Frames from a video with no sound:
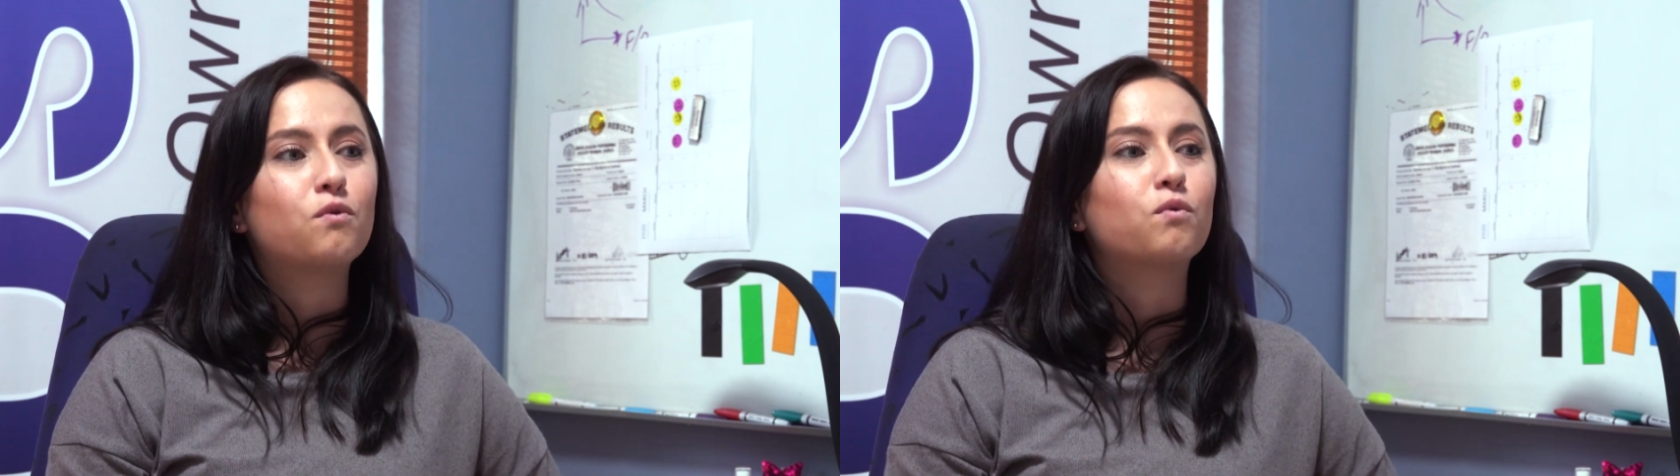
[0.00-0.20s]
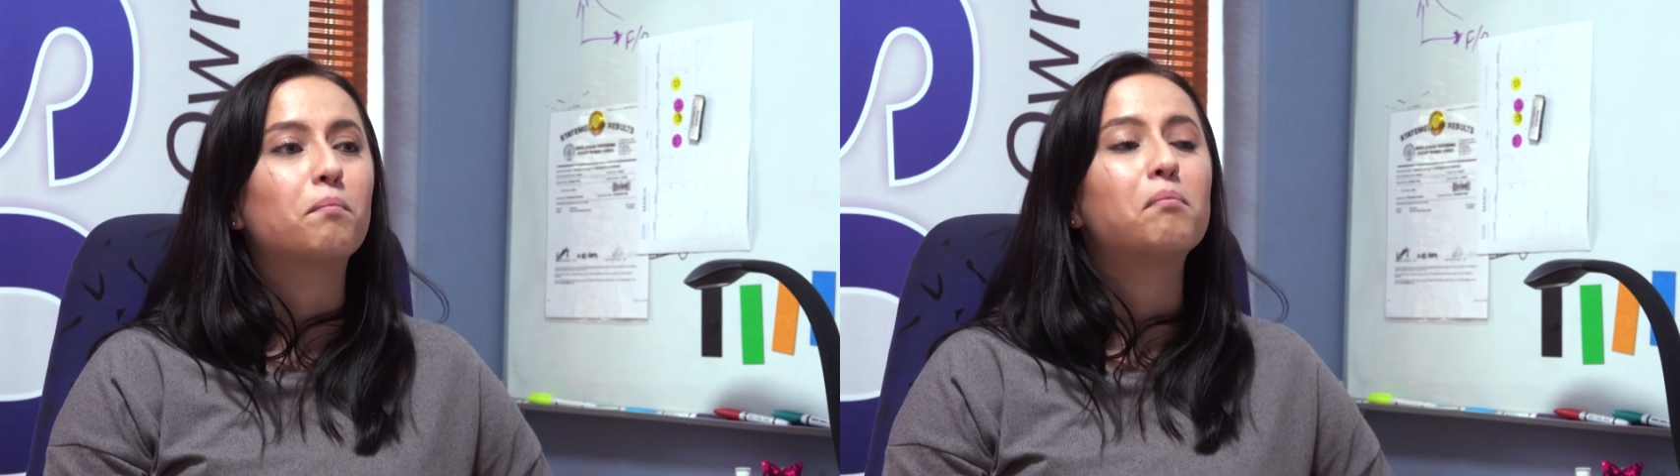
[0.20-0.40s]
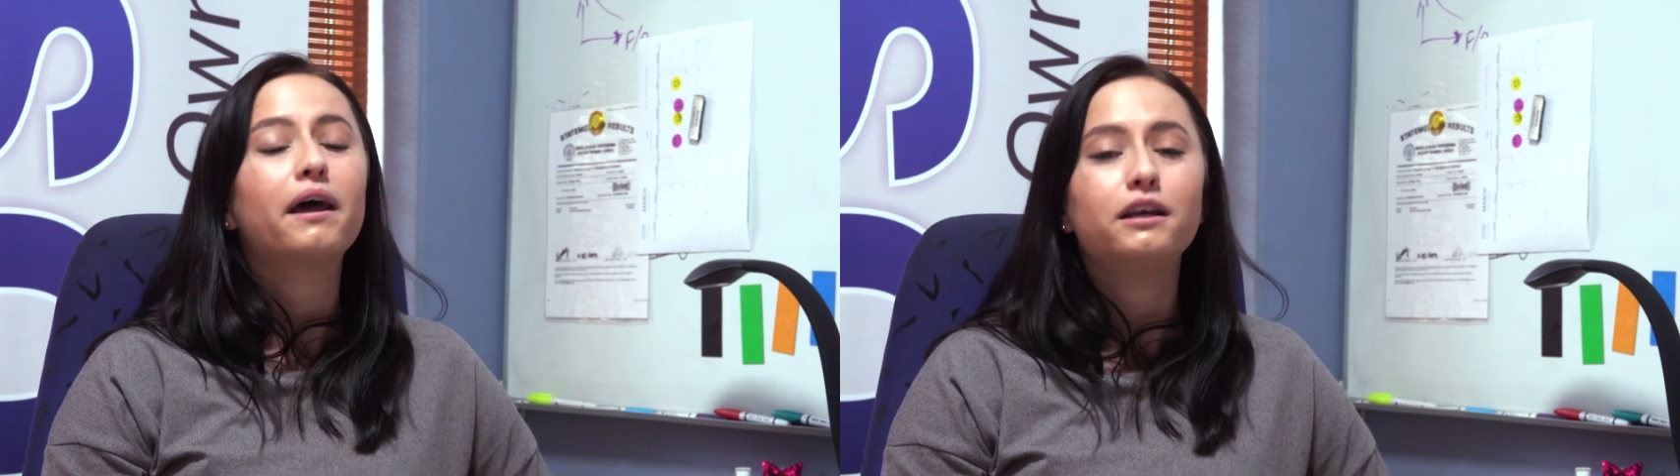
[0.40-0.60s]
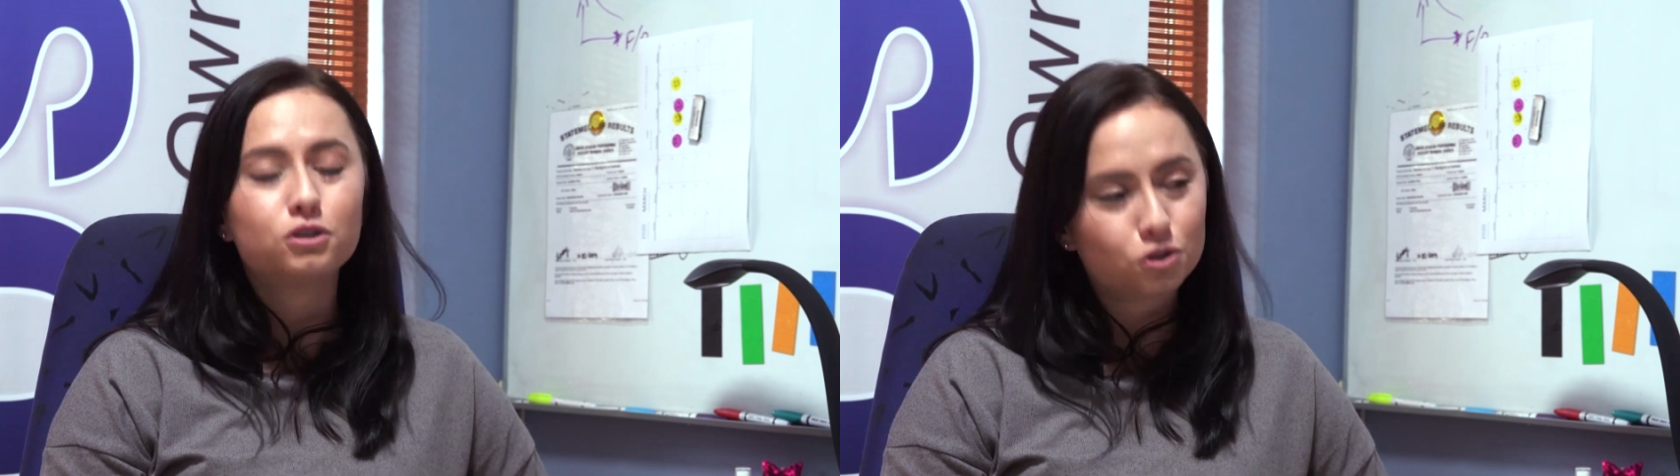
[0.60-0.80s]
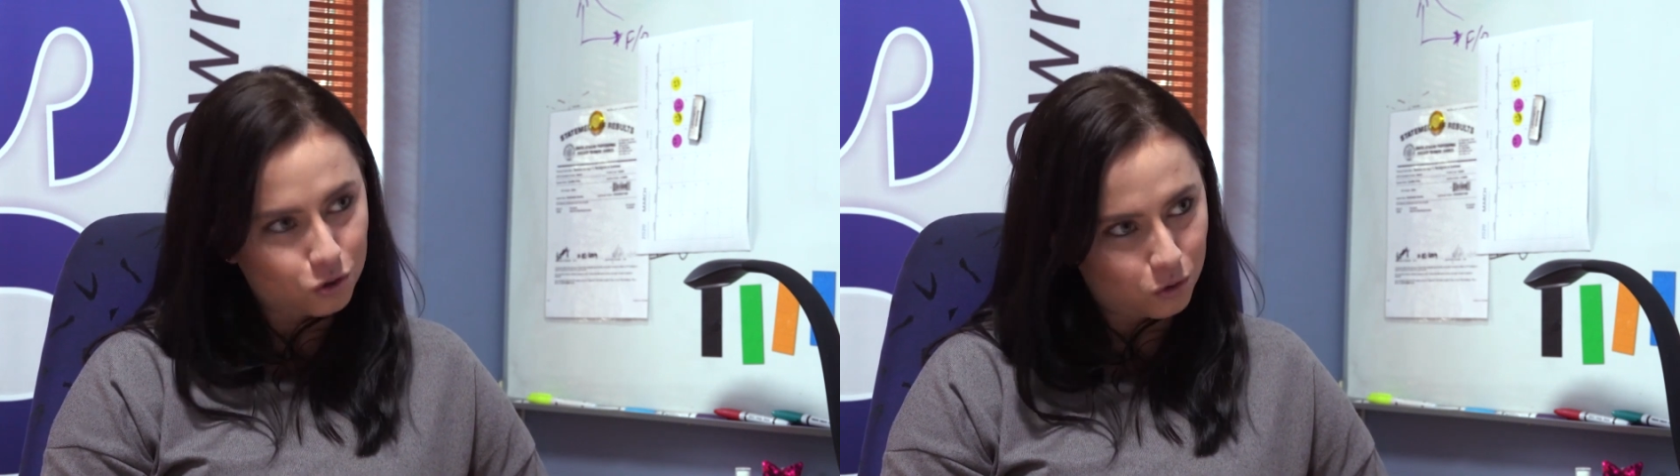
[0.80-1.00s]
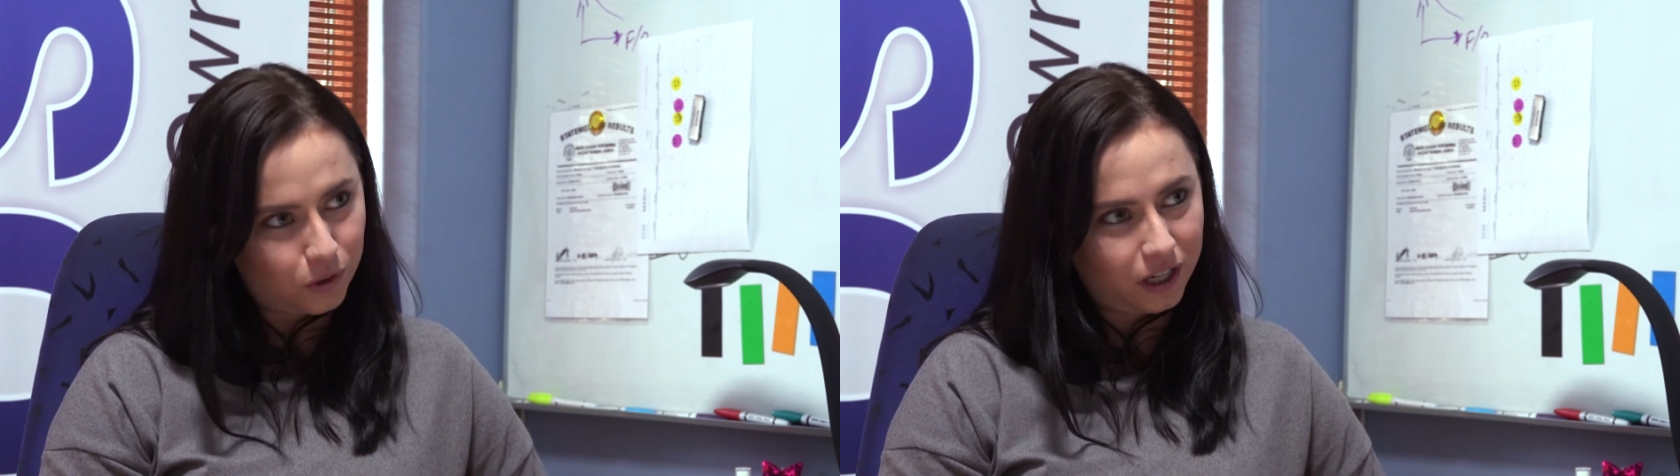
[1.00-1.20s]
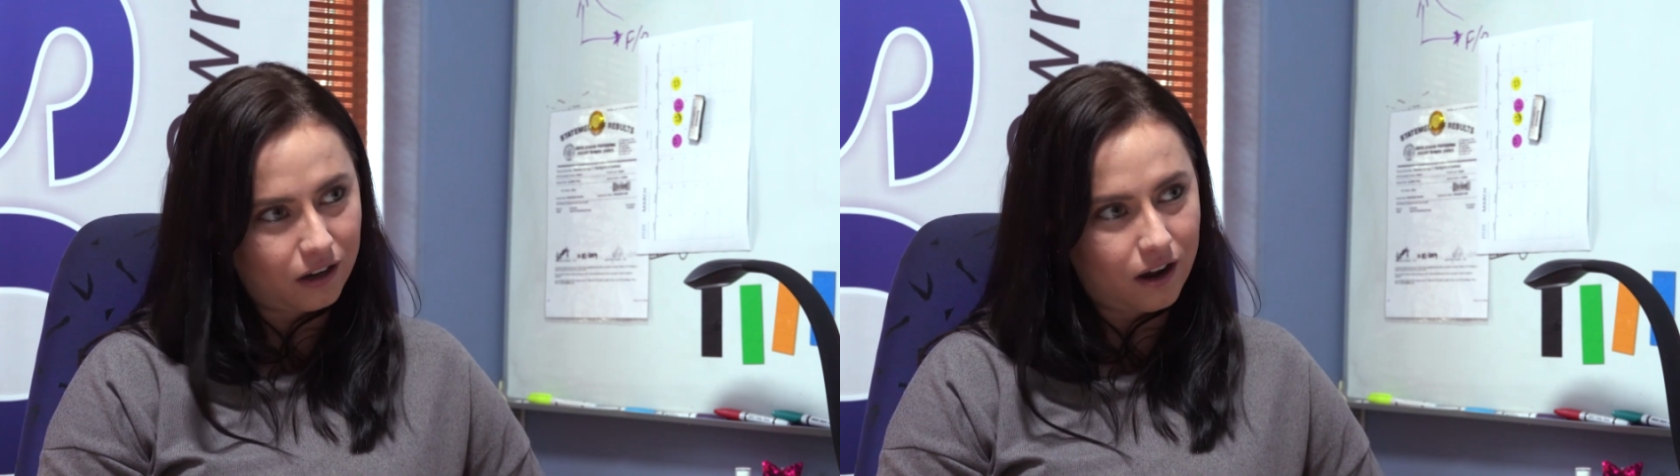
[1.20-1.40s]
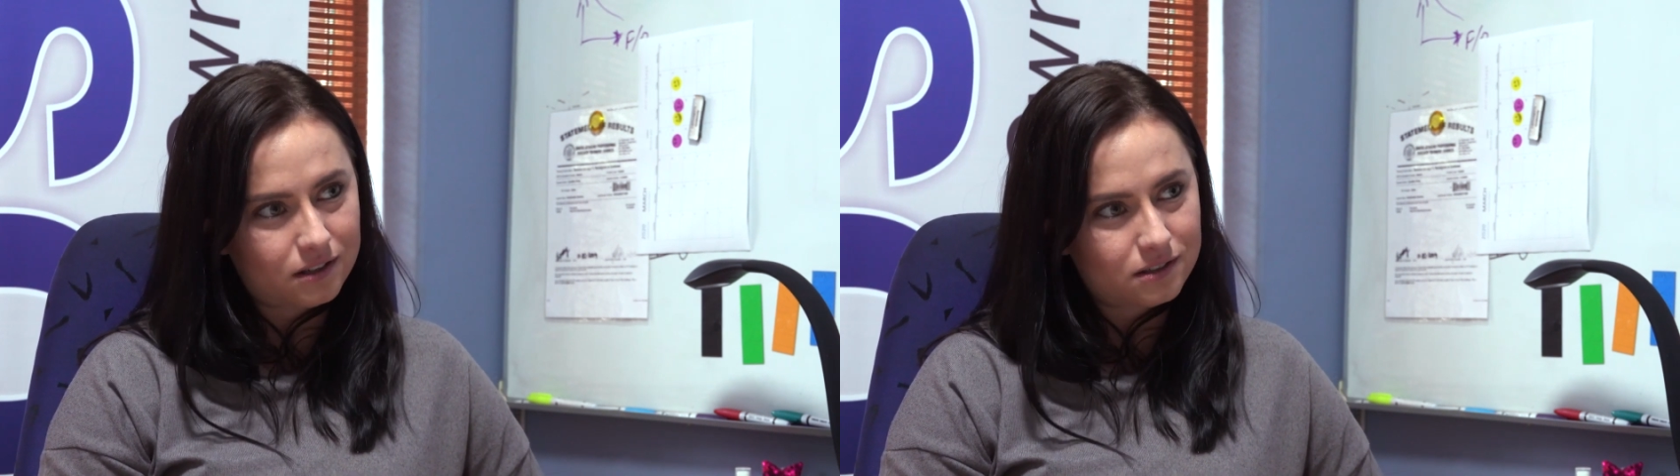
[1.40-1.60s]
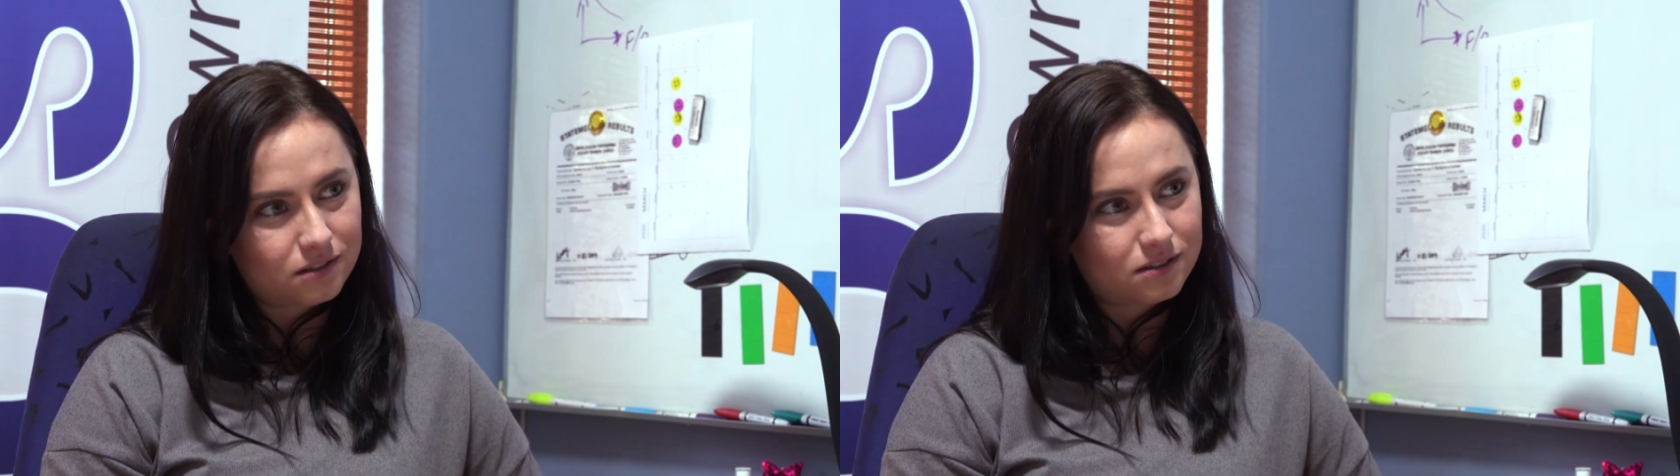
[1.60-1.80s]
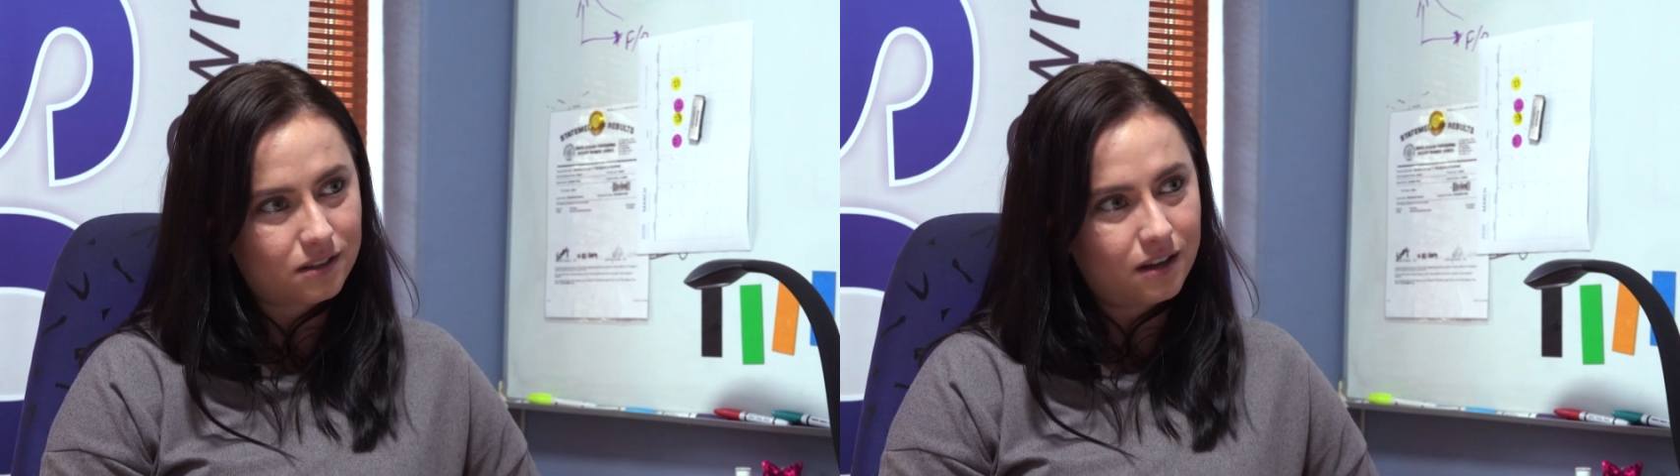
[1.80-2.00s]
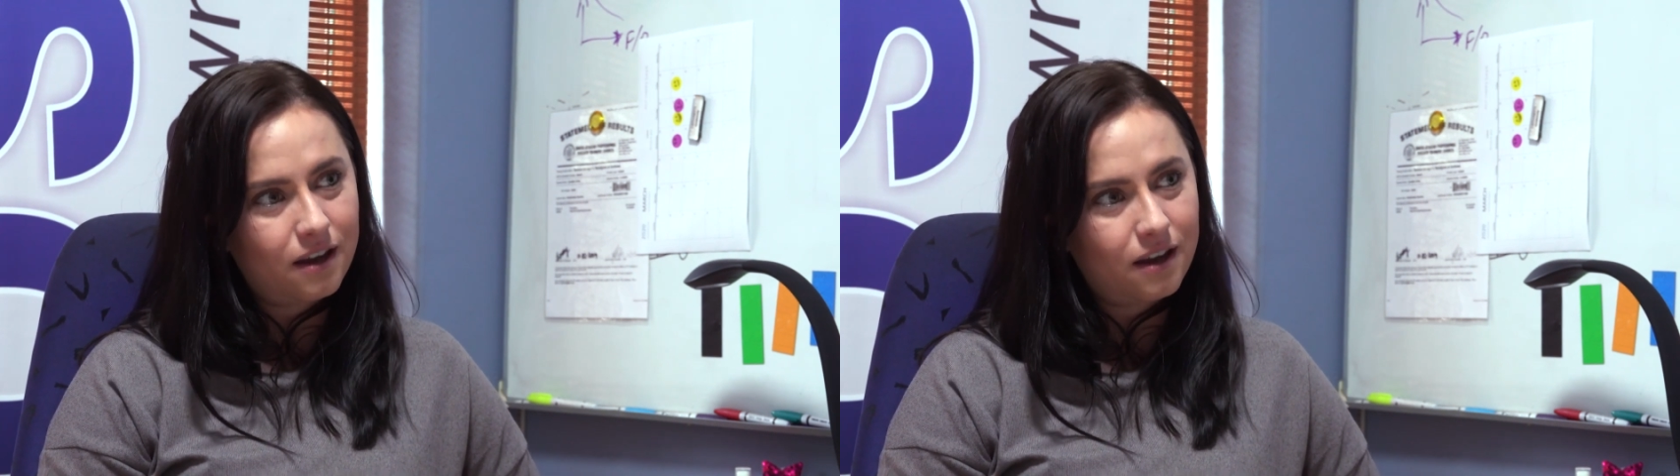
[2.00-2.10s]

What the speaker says: replaced your green license.